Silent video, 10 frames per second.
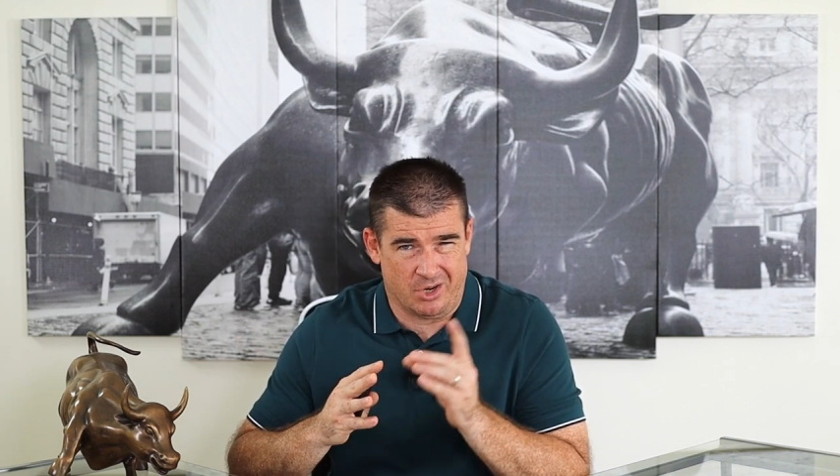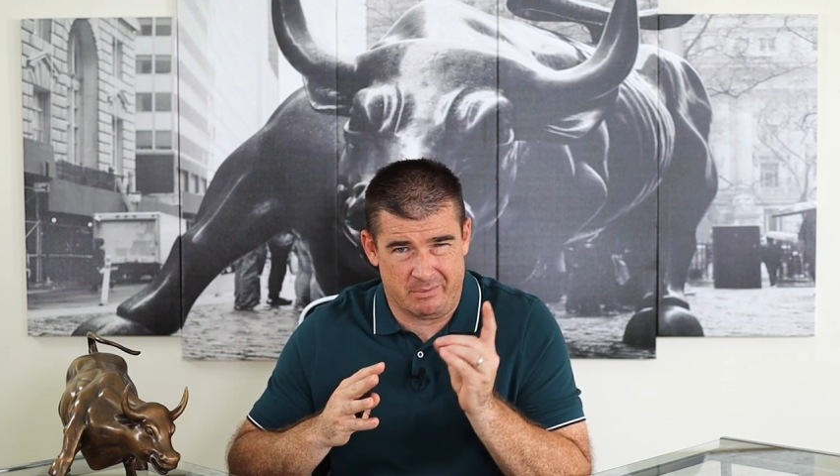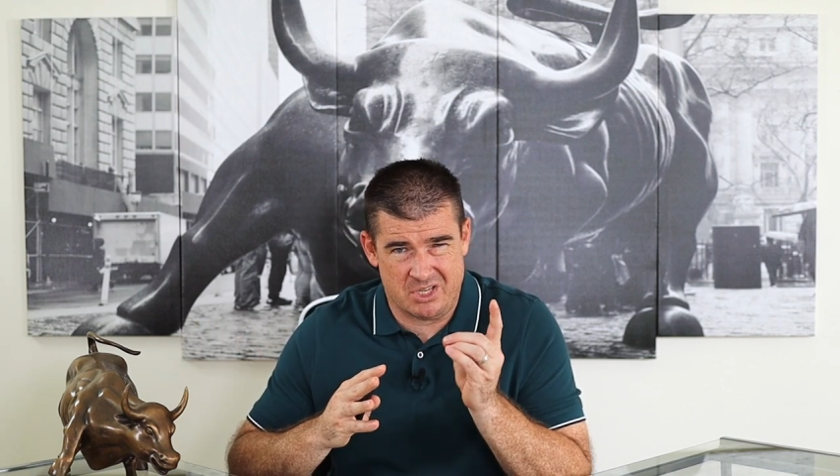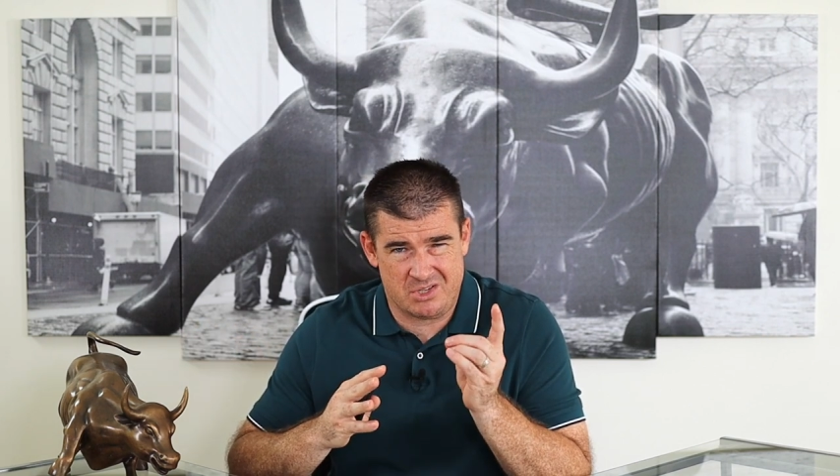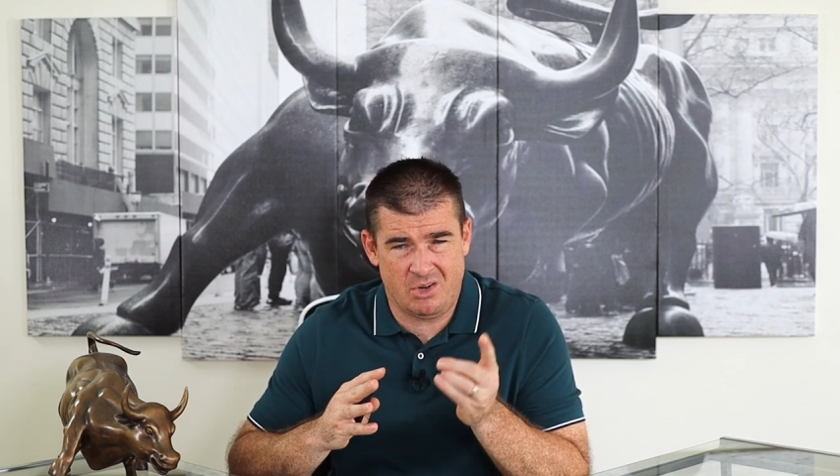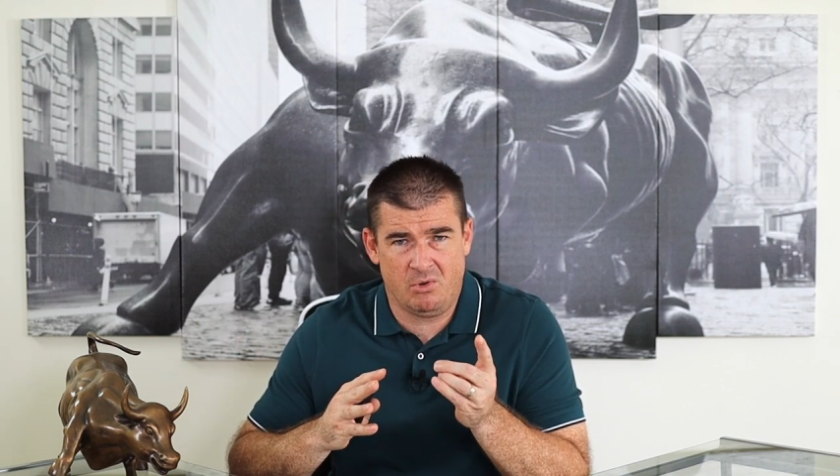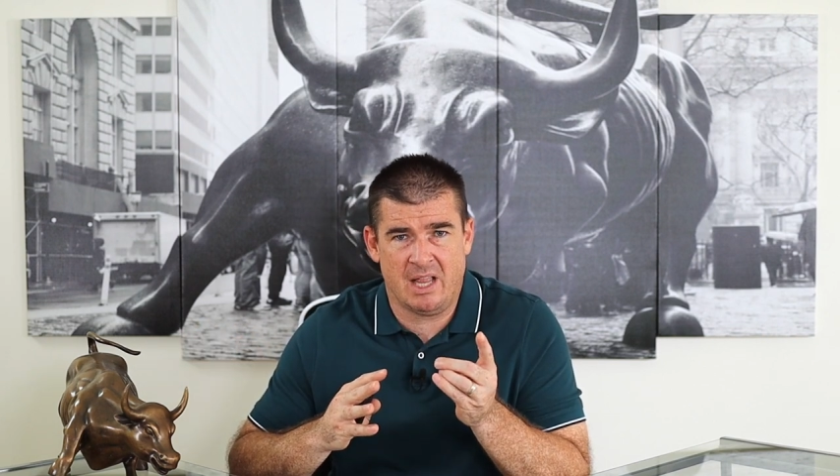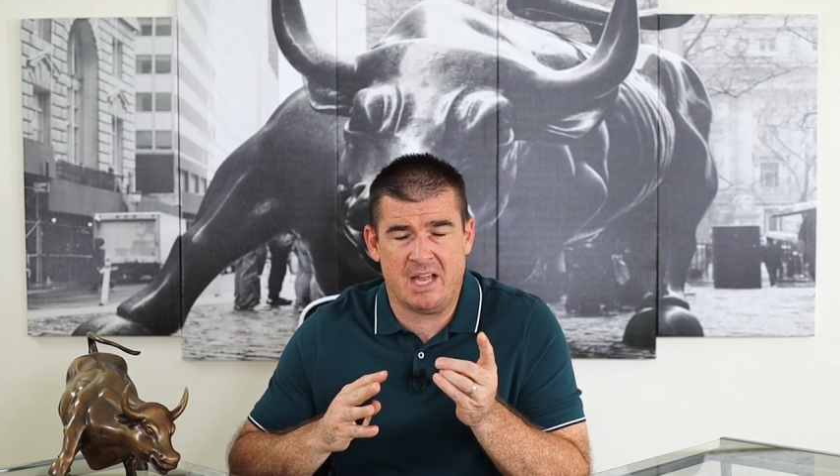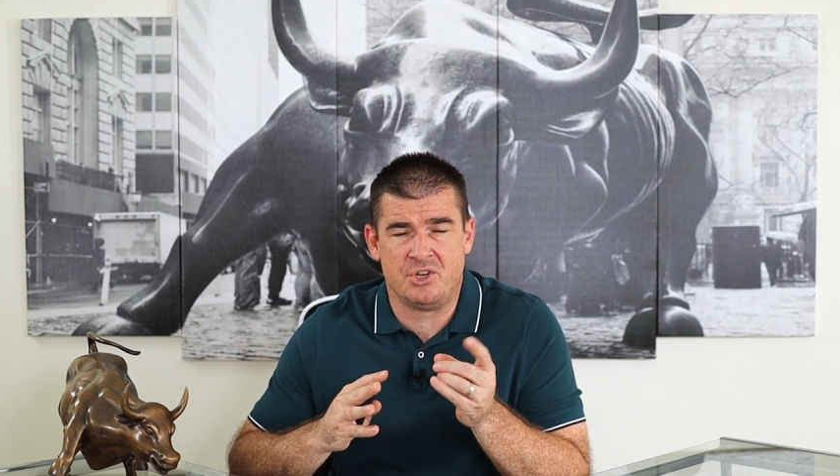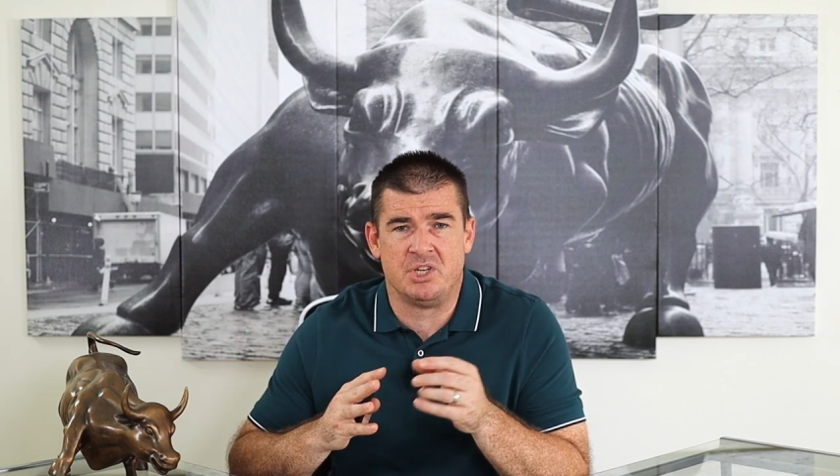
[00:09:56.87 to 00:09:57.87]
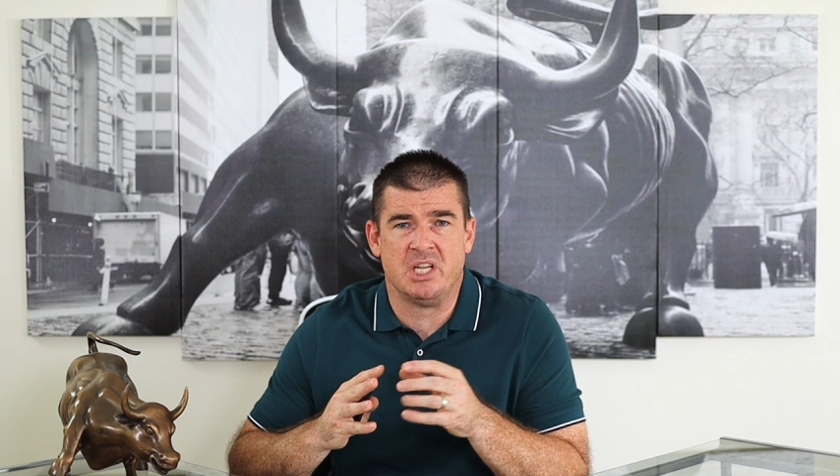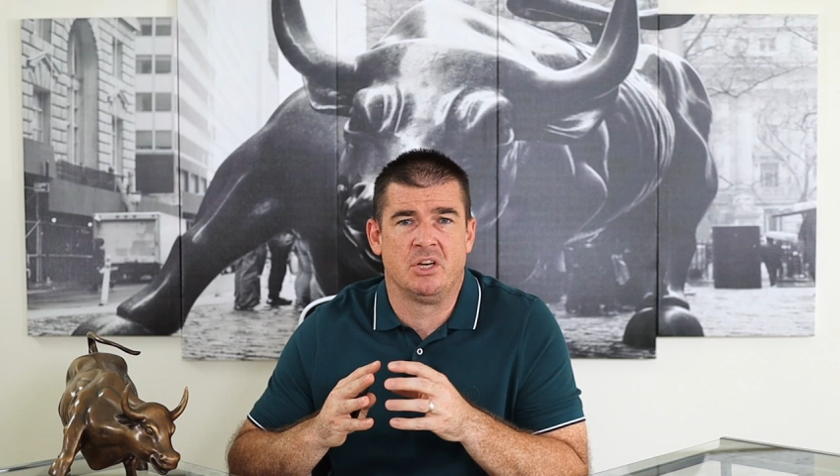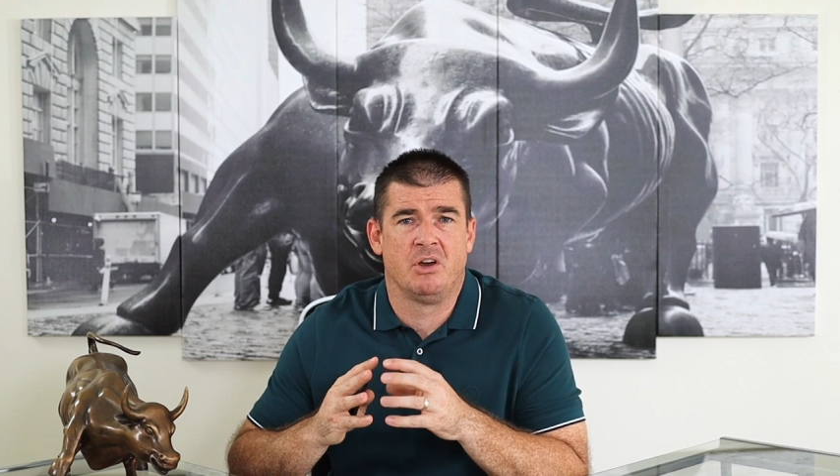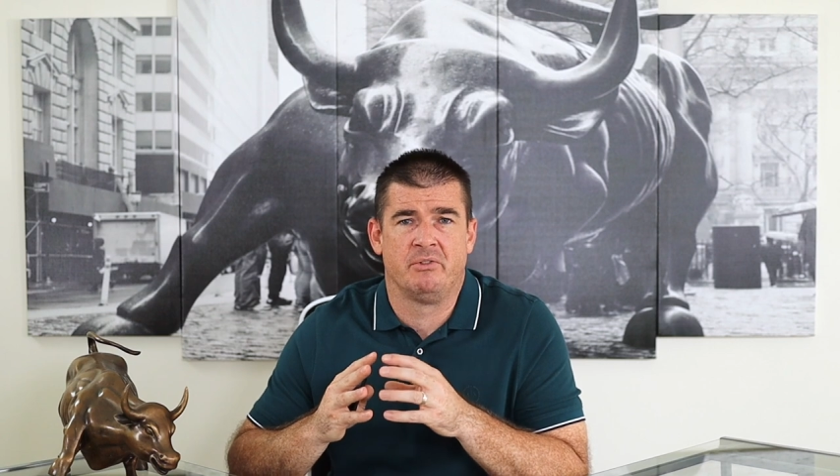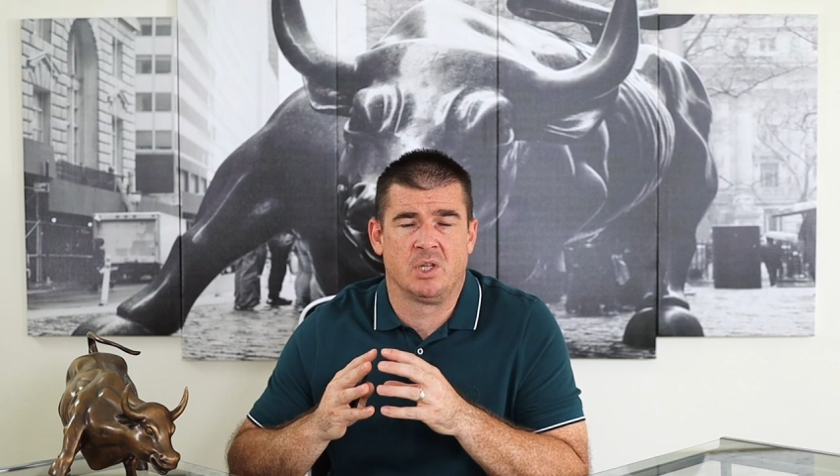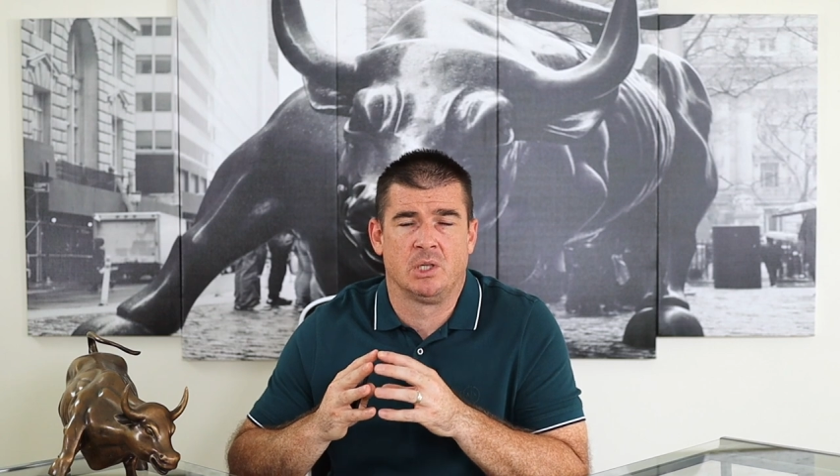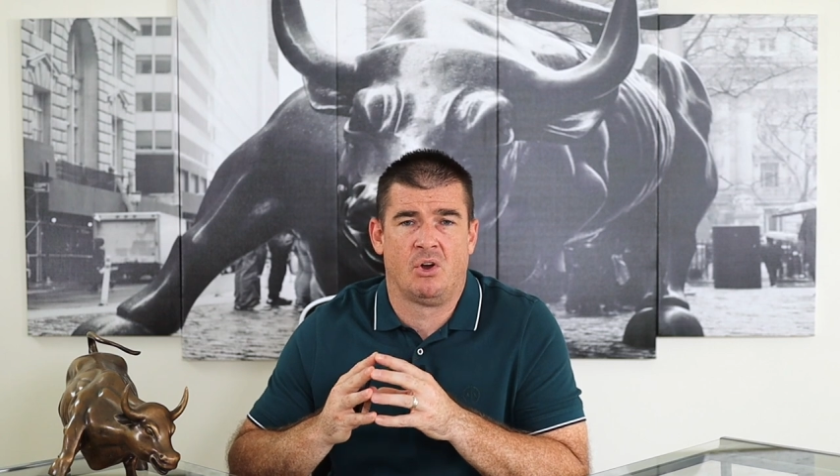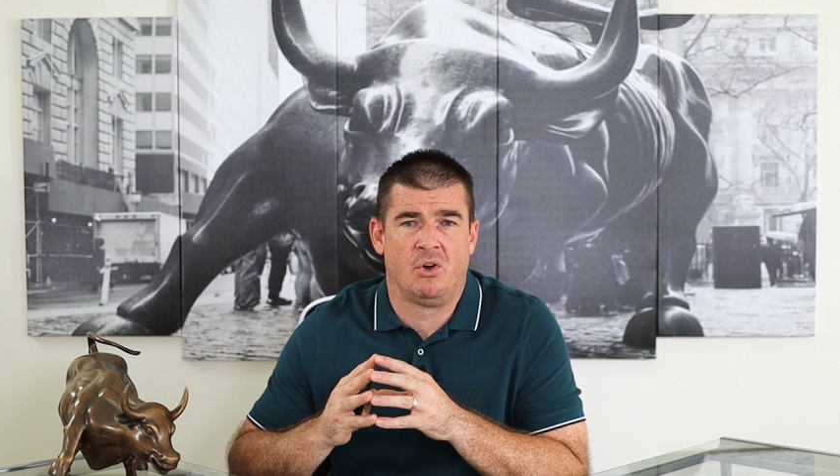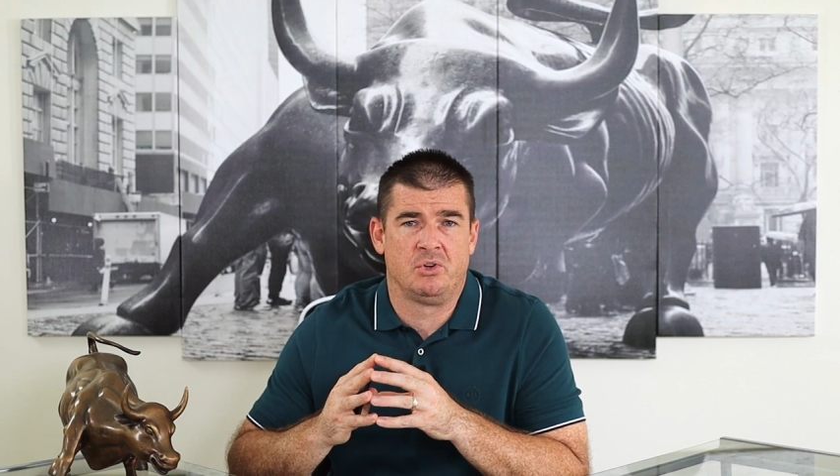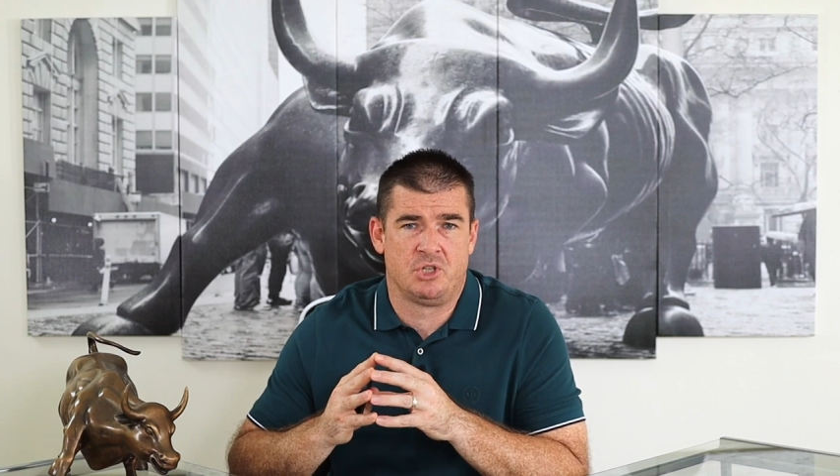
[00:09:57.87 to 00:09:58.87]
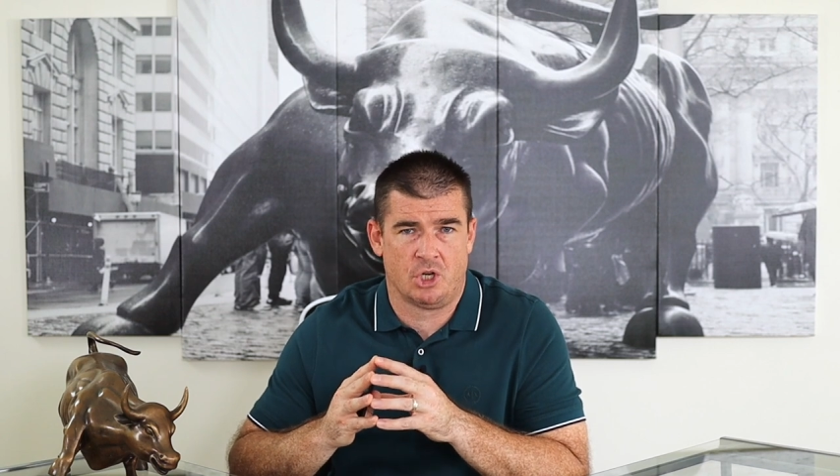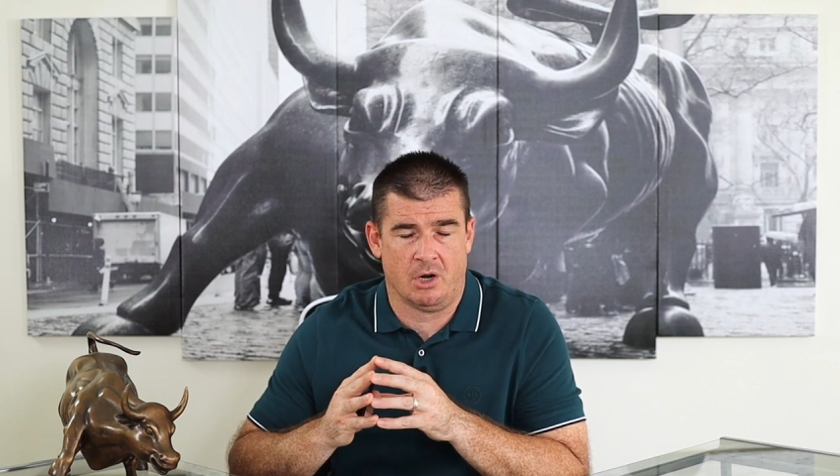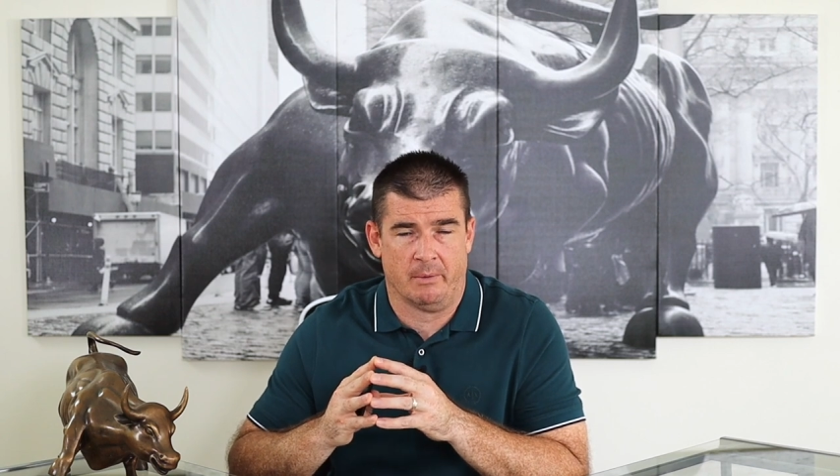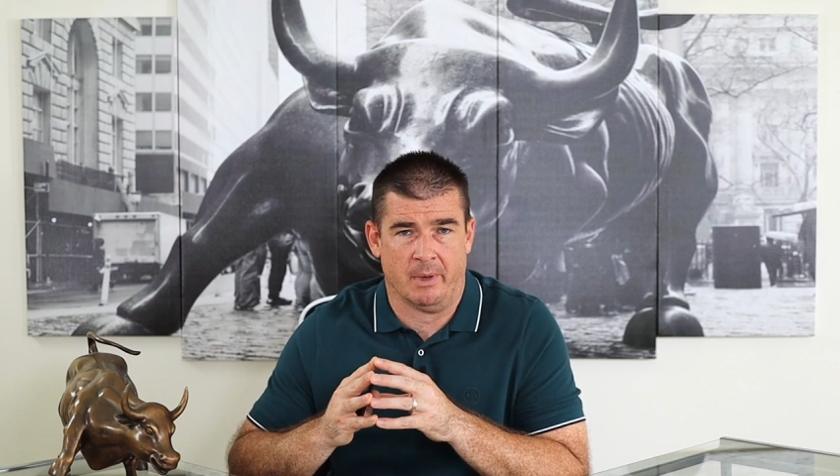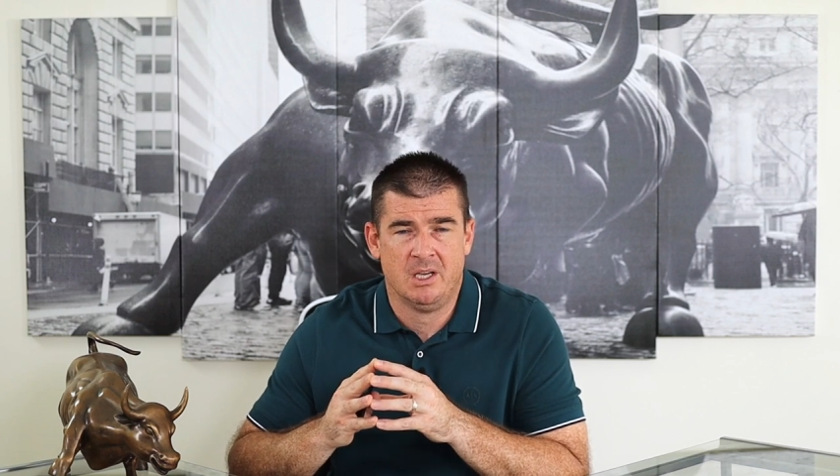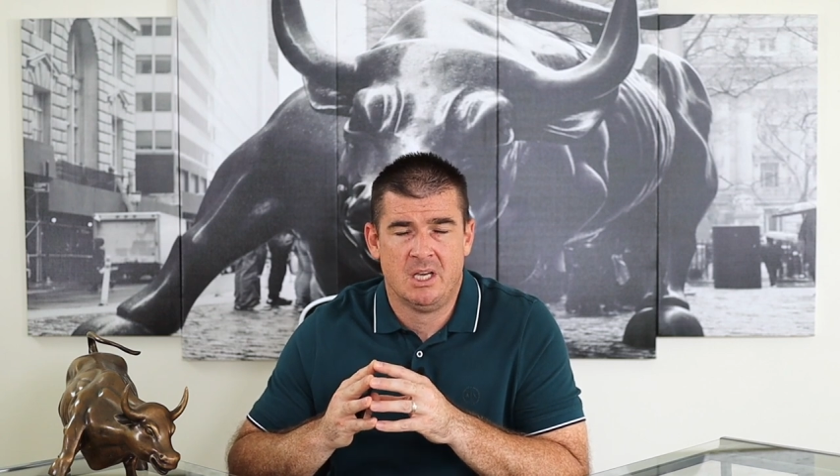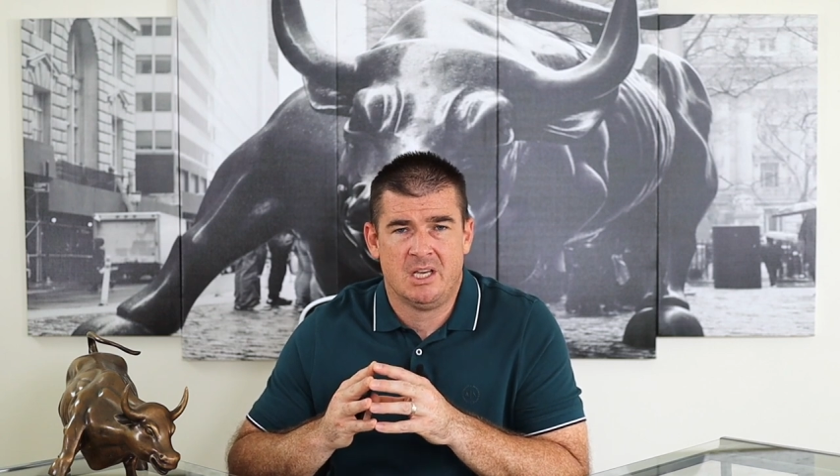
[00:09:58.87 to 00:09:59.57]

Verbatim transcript: You're going to be so glad you did it over the long term.